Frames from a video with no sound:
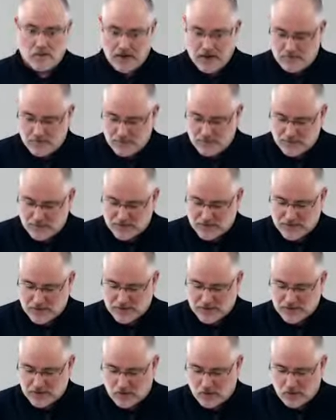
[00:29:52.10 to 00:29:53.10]
Edward
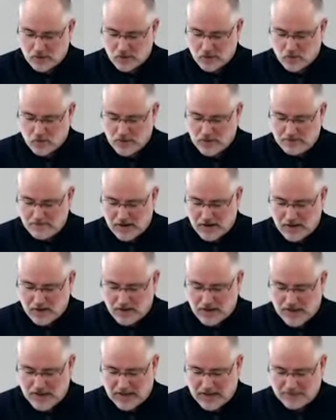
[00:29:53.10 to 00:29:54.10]
VI or Queen Mary
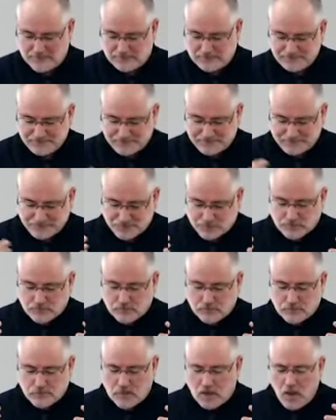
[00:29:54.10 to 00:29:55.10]
had.
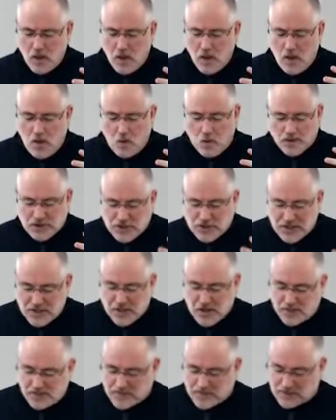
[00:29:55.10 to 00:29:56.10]
When she
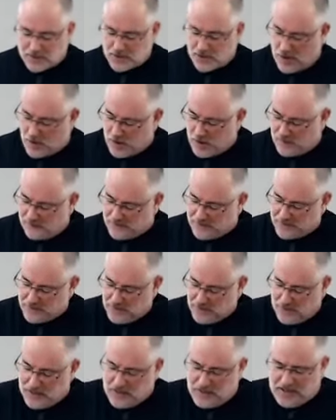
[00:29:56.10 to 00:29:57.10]
comes into office,
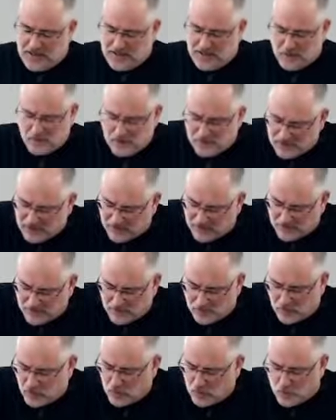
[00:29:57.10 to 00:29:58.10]
it really never
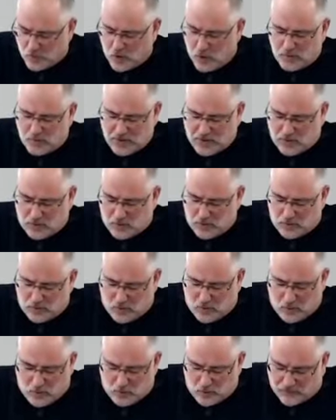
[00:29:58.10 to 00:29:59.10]
looked Roman
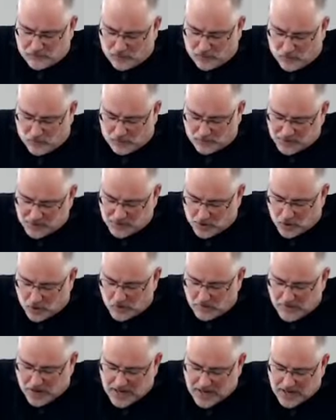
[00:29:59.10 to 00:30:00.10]
or Reformed. In her
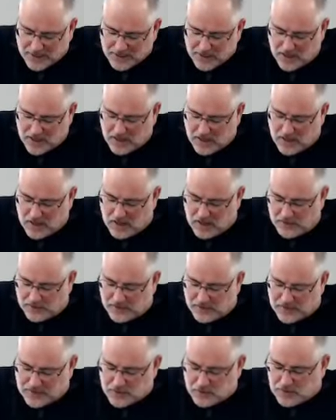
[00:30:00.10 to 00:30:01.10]
mind,
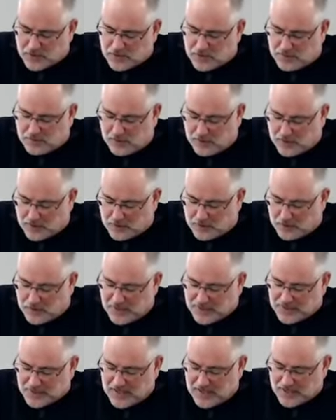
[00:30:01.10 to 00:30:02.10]
this was a political
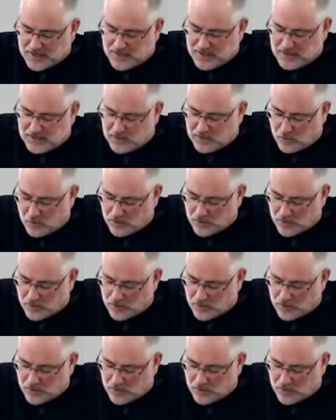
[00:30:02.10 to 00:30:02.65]
necessity in order